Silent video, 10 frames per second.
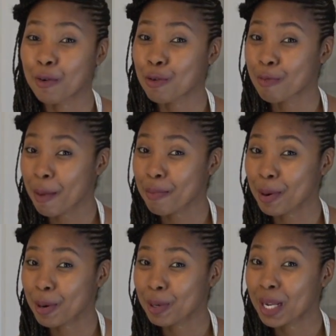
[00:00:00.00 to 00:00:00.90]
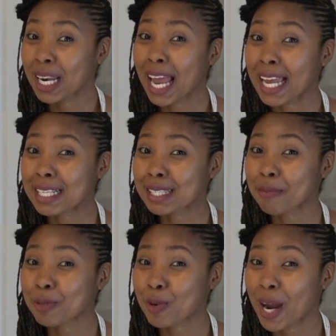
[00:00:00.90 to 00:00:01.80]
remember, like,
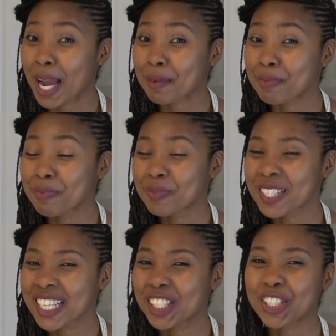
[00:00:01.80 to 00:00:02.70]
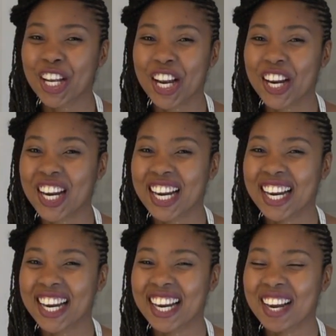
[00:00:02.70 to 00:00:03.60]
subscribe,
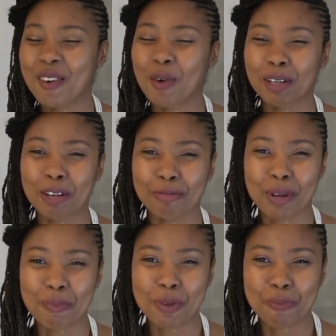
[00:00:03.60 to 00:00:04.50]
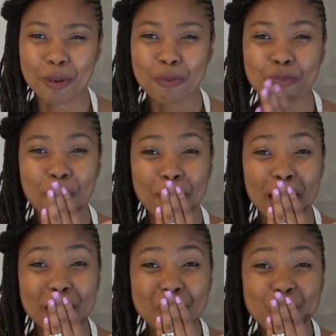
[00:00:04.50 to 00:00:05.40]
share. One love, my people.
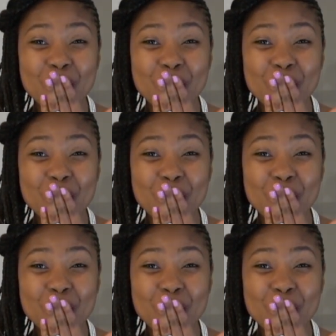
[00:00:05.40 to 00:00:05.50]
Bye-bye.